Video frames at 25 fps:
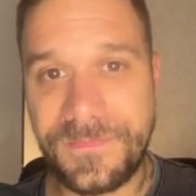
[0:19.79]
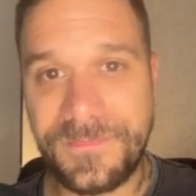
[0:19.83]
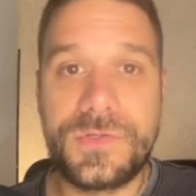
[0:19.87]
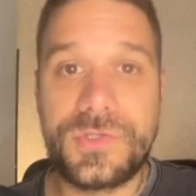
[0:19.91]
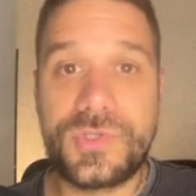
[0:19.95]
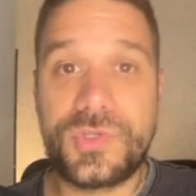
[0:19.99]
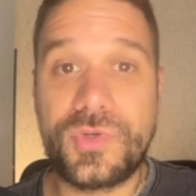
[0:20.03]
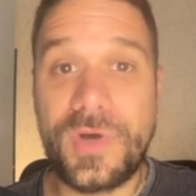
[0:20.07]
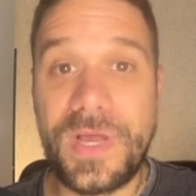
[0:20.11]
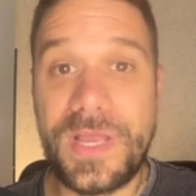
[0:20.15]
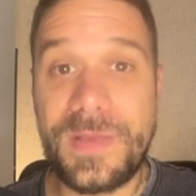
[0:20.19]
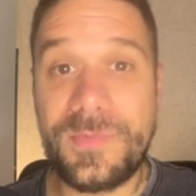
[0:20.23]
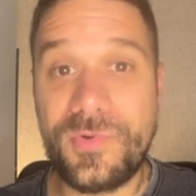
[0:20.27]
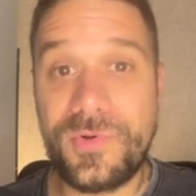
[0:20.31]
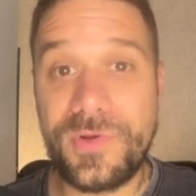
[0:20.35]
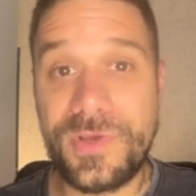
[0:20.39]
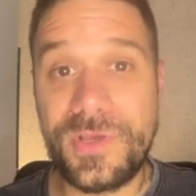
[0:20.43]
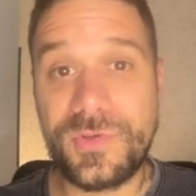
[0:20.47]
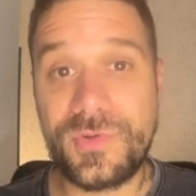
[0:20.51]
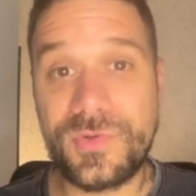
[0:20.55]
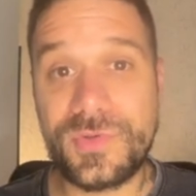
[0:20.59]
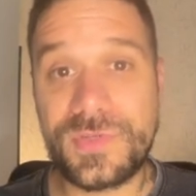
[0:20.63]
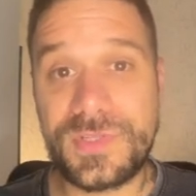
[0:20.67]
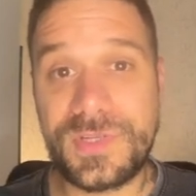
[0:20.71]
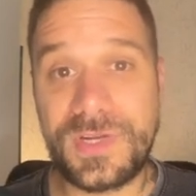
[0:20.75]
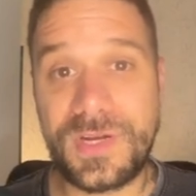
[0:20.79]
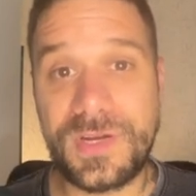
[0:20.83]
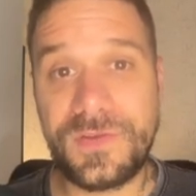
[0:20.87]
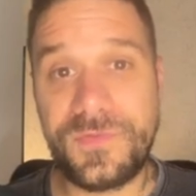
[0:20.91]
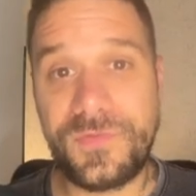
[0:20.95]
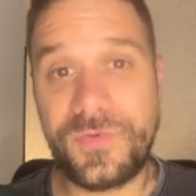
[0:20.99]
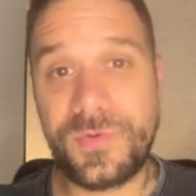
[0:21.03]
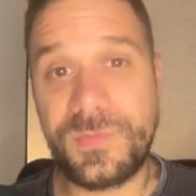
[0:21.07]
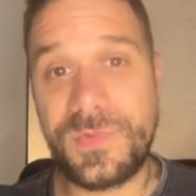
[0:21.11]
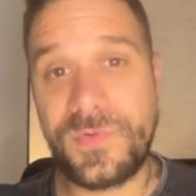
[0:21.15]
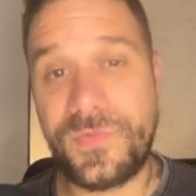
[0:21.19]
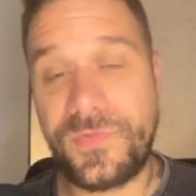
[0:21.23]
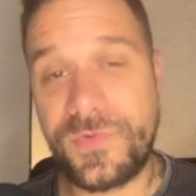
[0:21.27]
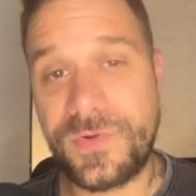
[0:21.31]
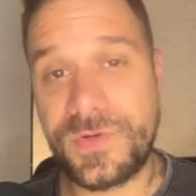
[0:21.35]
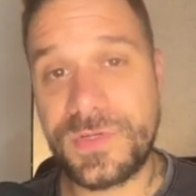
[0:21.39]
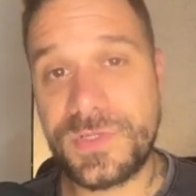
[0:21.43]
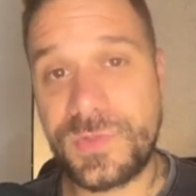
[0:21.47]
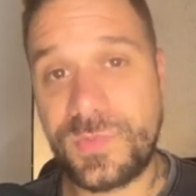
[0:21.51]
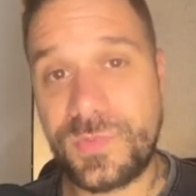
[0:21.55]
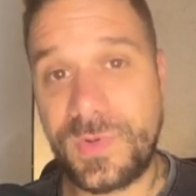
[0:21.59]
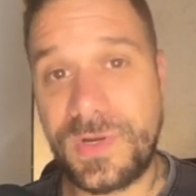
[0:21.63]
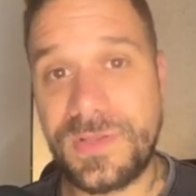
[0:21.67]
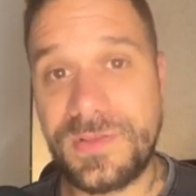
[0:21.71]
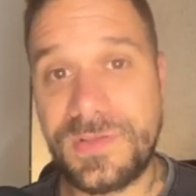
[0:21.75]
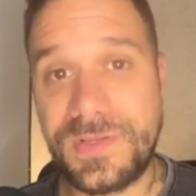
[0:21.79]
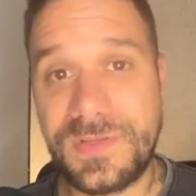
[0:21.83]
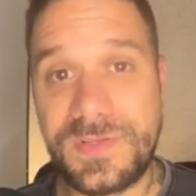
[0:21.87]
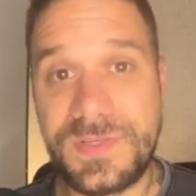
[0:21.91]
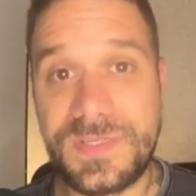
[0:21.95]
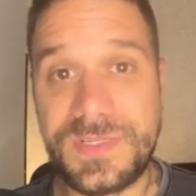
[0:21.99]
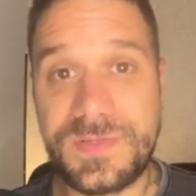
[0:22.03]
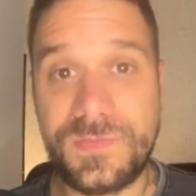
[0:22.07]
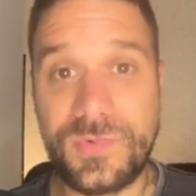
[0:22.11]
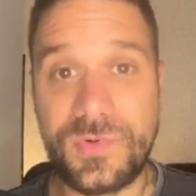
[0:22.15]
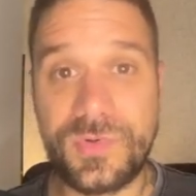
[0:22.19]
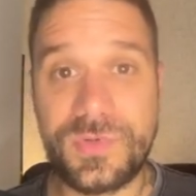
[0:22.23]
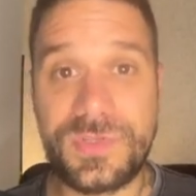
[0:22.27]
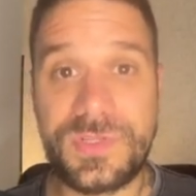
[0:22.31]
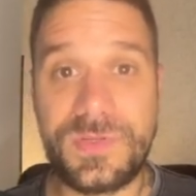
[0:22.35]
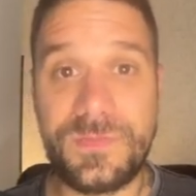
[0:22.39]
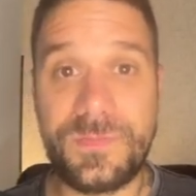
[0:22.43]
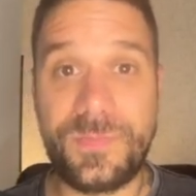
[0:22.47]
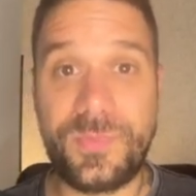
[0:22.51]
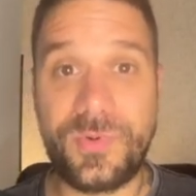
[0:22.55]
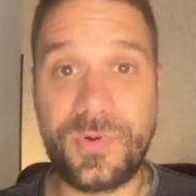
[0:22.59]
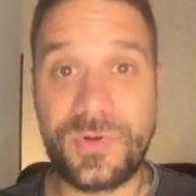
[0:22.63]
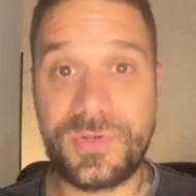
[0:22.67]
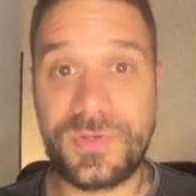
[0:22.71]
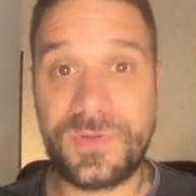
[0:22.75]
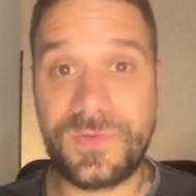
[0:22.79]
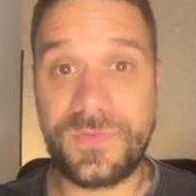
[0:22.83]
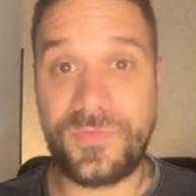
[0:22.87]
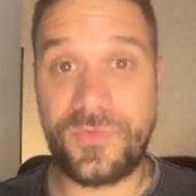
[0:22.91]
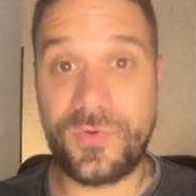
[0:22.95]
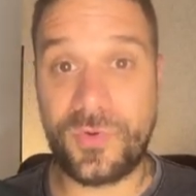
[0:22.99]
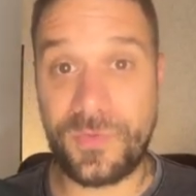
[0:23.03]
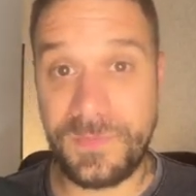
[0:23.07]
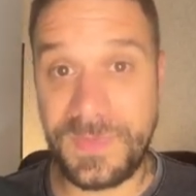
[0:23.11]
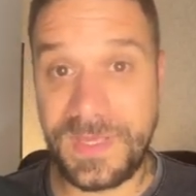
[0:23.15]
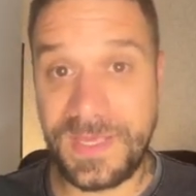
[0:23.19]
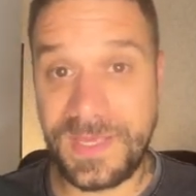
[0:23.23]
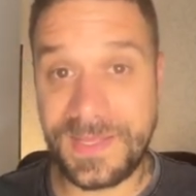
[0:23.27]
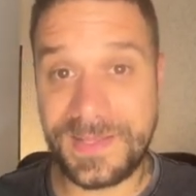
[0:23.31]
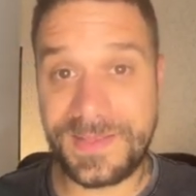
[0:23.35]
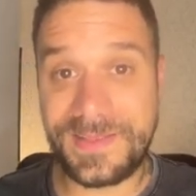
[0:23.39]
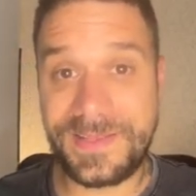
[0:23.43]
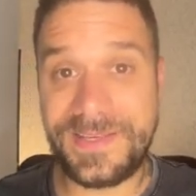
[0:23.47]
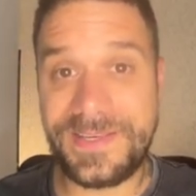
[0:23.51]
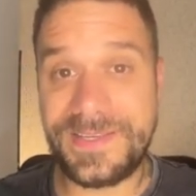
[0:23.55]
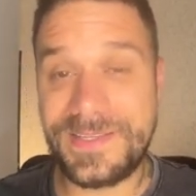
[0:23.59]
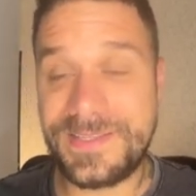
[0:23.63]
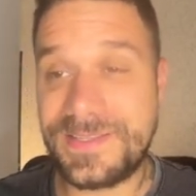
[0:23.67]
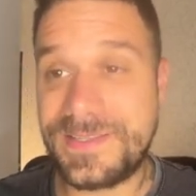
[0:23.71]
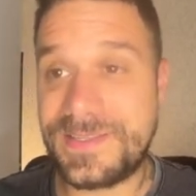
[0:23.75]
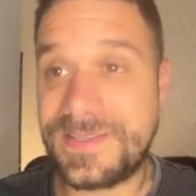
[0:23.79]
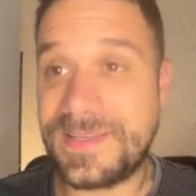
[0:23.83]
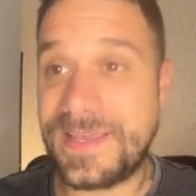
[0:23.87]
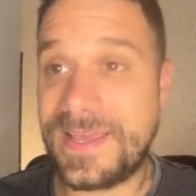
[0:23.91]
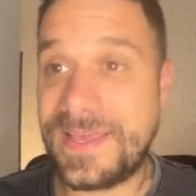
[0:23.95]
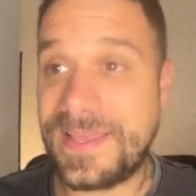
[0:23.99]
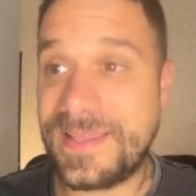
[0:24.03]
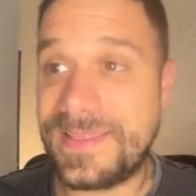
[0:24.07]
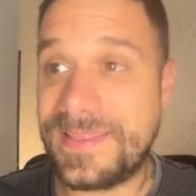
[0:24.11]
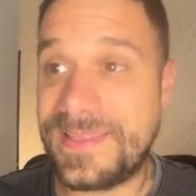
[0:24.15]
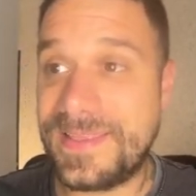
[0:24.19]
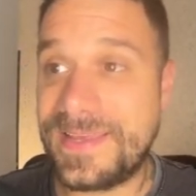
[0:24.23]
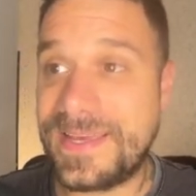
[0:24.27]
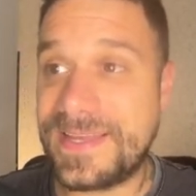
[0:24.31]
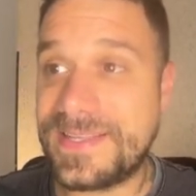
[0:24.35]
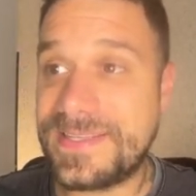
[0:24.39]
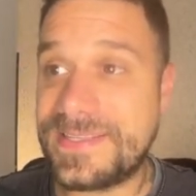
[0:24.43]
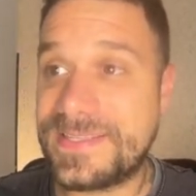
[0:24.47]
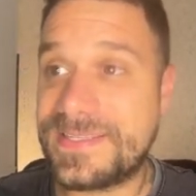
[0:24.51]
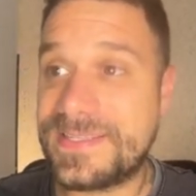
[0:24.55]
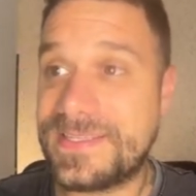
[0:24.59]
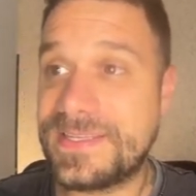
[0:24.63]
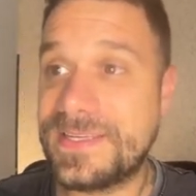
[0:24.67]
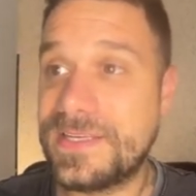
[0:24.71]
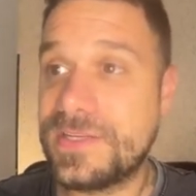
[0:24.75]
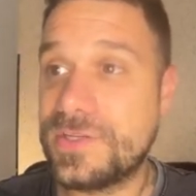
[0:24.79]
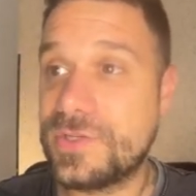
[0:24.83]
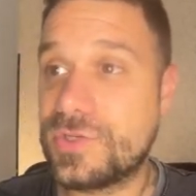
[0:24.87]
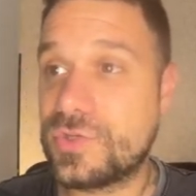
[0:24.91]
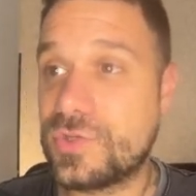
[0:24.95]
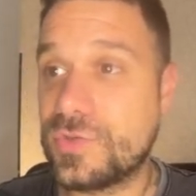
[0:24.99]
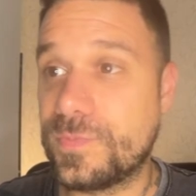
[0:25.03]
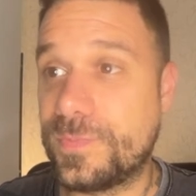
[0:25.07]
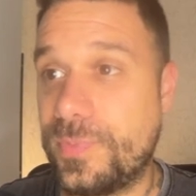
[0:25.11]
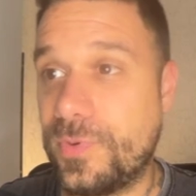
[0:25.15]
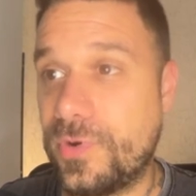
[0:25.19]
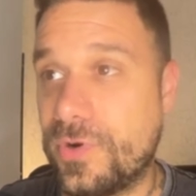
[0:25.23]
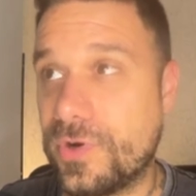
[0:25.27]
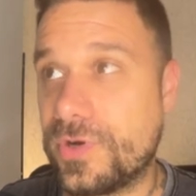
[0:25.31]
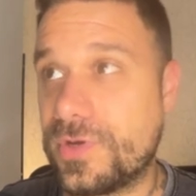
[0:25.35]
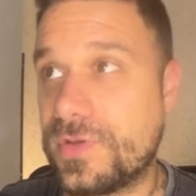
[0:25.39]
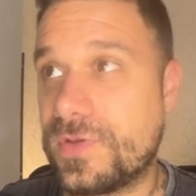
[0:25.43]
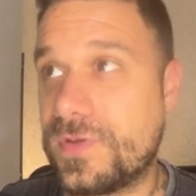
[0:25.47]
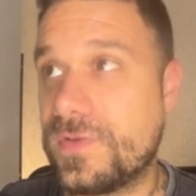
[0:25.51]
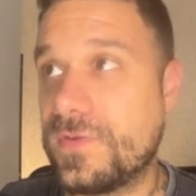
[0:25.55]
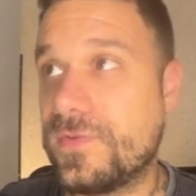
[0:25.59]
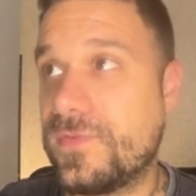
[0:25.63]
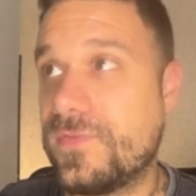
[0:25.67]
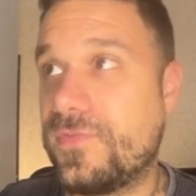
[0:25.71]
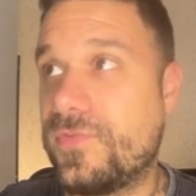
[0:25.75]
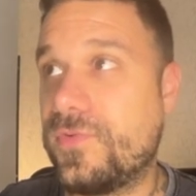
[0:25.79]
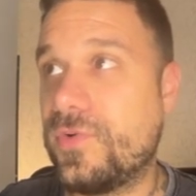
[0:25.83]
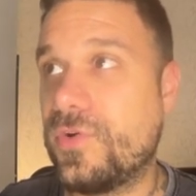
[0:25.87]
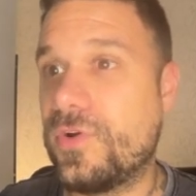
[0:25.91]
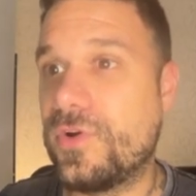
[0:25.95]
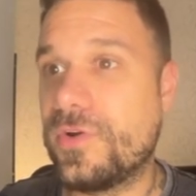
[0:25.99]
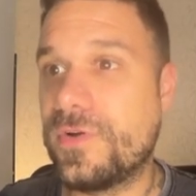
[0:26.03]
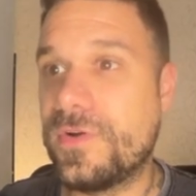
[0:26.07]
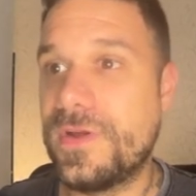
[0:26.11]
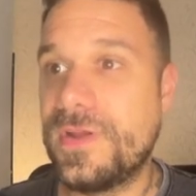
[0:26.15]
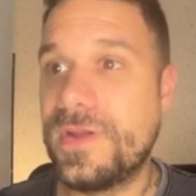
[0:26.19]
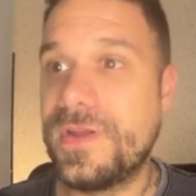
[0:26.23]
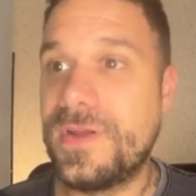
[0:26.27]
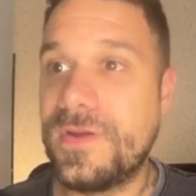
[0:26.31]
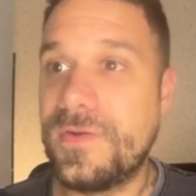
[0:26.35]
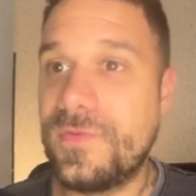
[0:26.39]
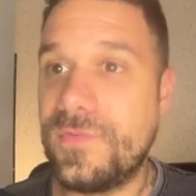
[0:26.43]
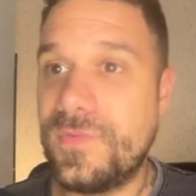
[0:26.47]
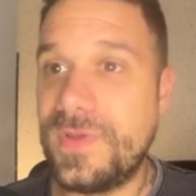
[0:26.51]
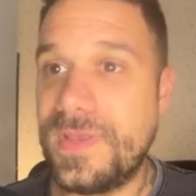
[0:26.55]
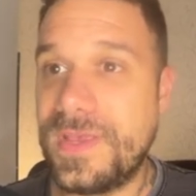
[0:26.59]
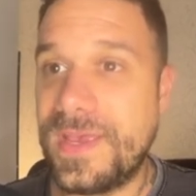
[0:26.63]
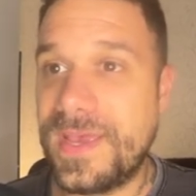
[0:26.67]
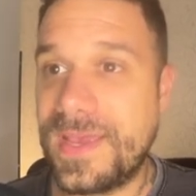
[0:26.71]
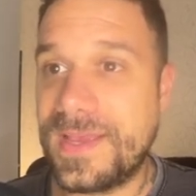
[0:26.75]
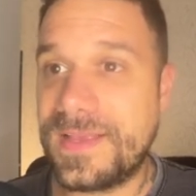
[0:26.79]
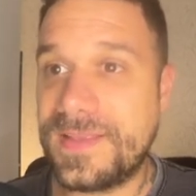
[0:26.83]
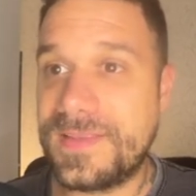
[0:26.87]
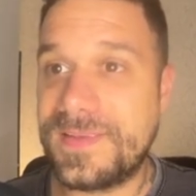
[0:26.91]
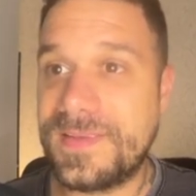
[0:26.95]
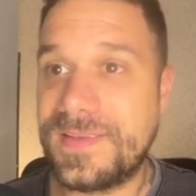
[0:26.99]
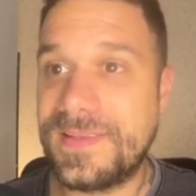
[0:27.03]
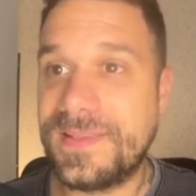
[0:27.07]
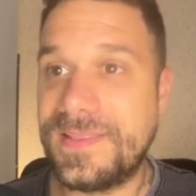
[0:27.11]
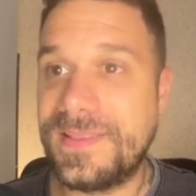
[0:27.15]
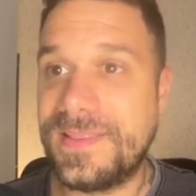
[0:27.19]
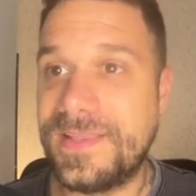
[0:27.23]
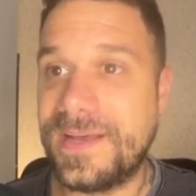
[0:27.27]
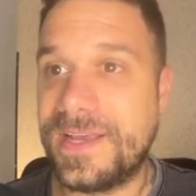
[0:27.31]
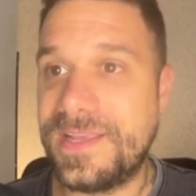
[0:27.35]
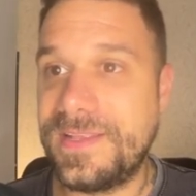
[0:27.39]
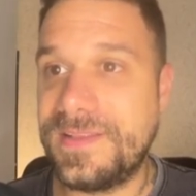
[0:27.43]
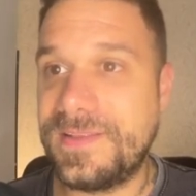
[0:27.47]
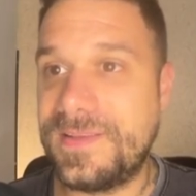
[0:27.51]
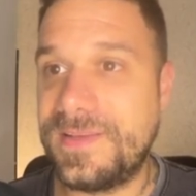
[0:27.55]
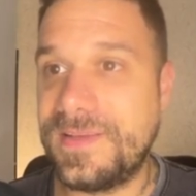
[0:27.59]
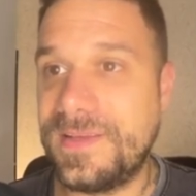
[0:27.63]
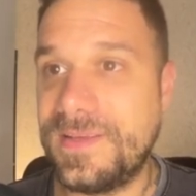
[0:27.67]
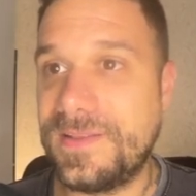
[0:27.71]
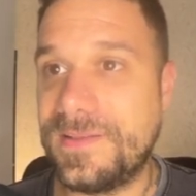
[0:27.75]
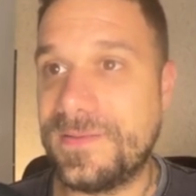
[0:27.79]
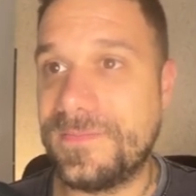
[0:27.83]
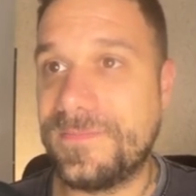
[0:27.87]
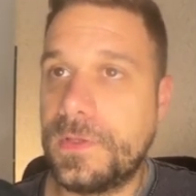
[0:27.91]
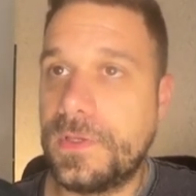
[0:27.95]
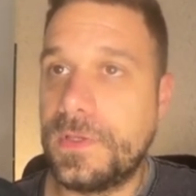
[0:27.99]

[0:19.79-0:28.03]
So I'm going to start from the first one that is most important for me at least, and that's support for React nineteen.